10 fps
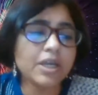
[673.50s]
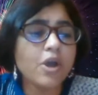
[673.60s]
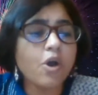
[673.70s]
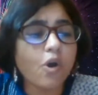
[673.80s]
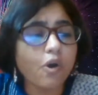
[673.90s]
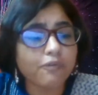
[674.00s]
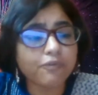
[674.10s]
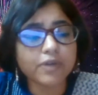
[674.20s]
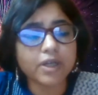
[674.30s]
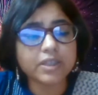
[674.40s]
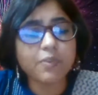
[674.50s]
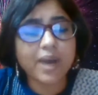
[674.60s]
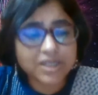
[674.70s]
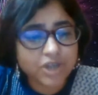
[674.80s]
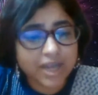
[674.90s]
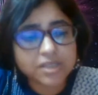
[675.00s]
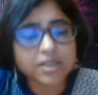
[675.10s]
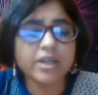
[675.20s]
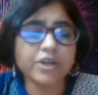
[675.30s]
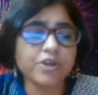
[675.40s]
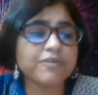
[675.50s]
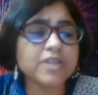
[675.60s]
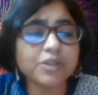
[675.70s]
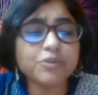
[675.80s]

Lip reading: of the Vice-Chancellor of Sadhu